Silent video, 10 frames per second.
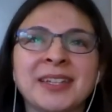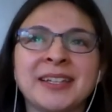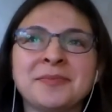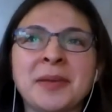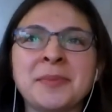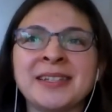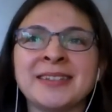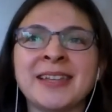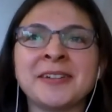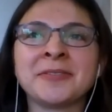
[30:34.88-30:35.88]
maybe
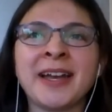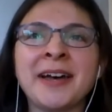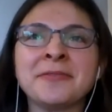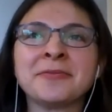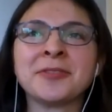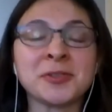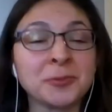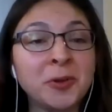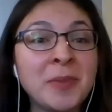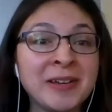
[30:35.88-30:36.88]
they don't have those
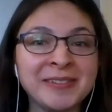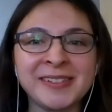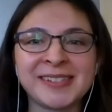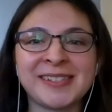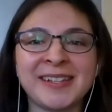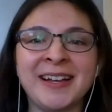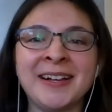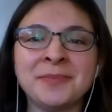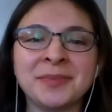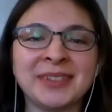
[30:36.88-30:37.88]
role models
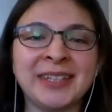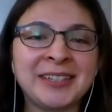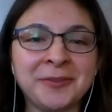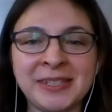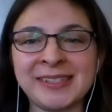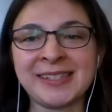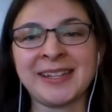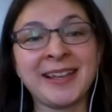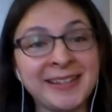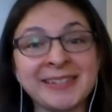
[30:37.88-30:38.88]
like the ones
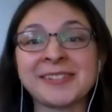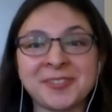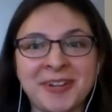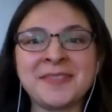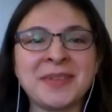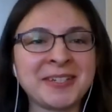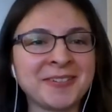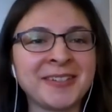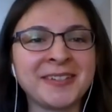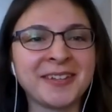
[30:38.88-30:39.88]
that Anna is trying to make
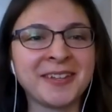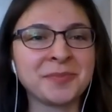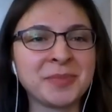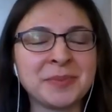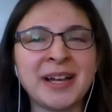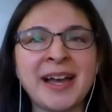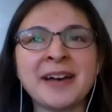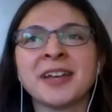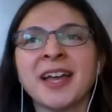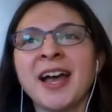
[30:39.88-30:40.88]
sure that people
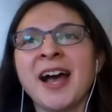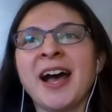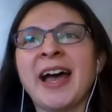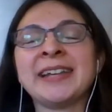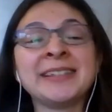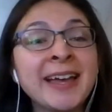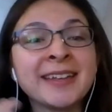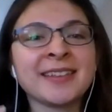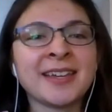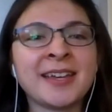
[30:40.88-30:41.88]
have. And
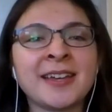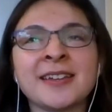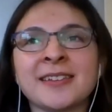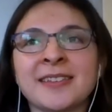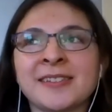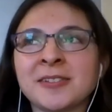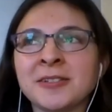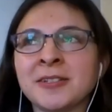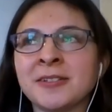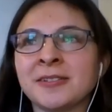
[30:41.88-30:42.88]
yet they
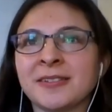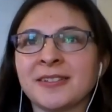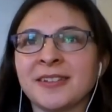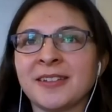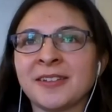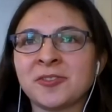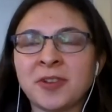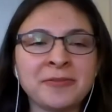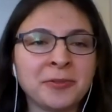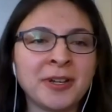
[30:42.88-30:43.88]
still
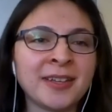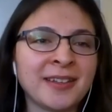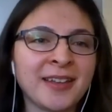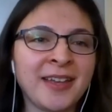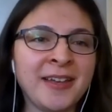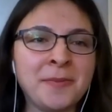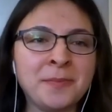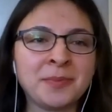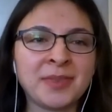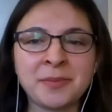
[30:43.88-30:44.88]
strive for it,
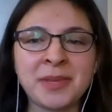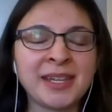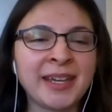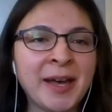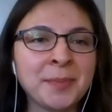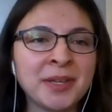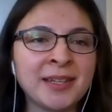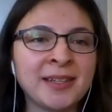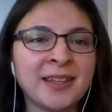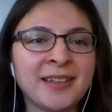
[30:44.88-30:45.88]
and they make it
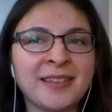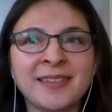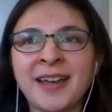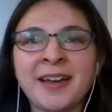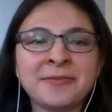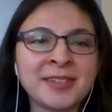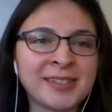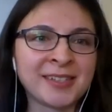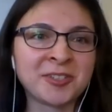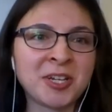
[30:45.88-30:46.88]
happen. They have
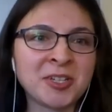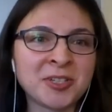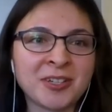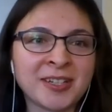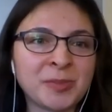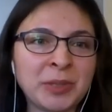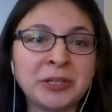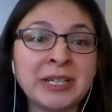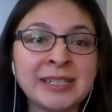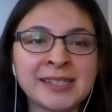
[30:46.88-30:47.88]
this exchange
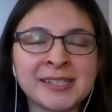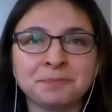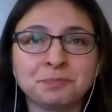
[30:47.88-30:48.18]
experience.